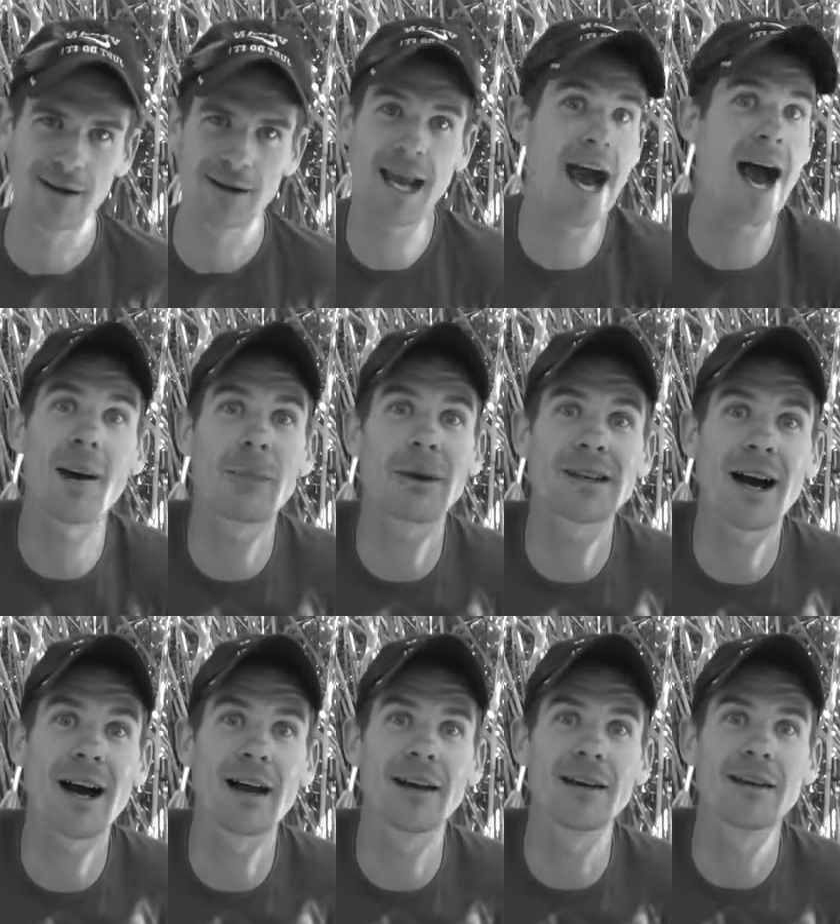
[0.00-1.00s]
Can't be
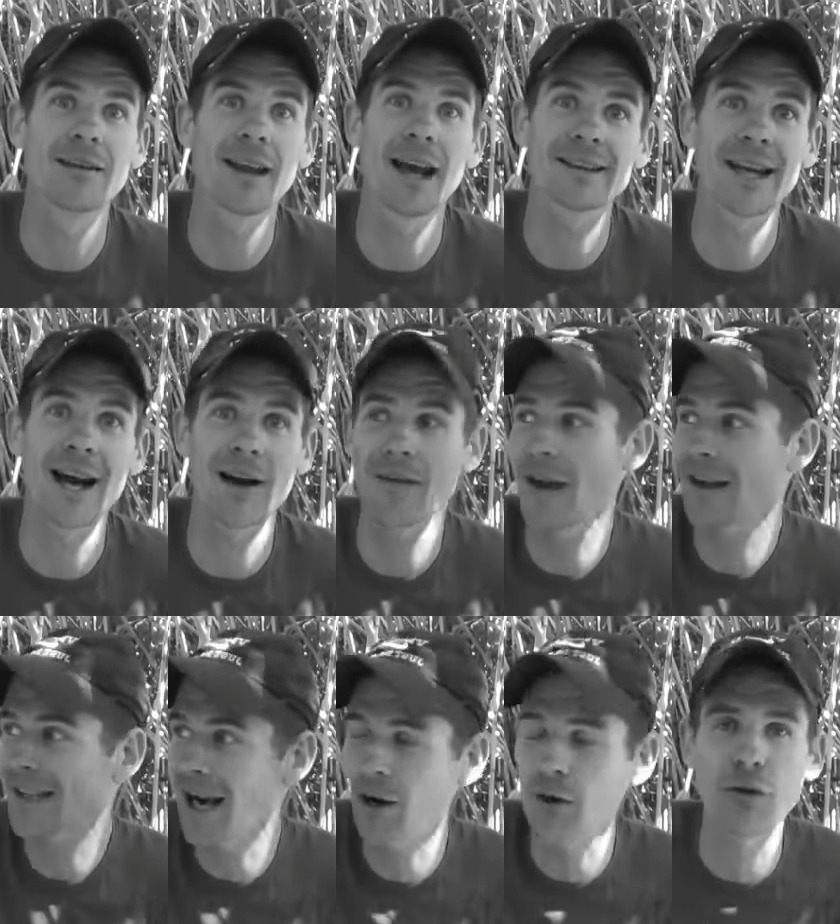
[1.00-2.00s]
done. That's how
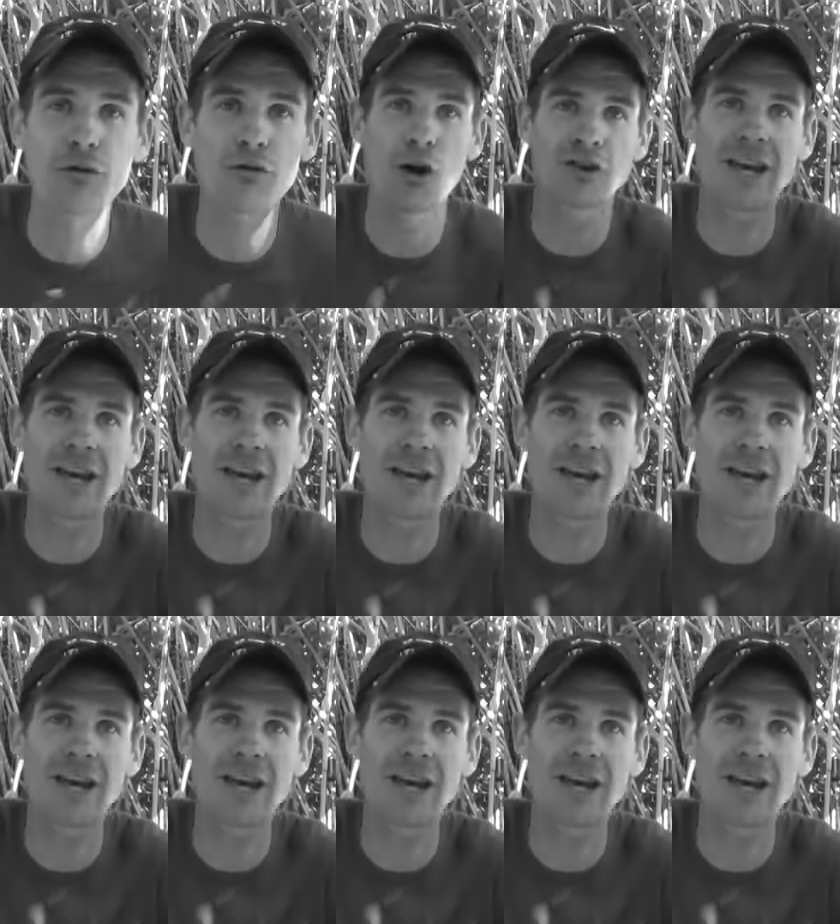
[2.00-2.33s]
I can throw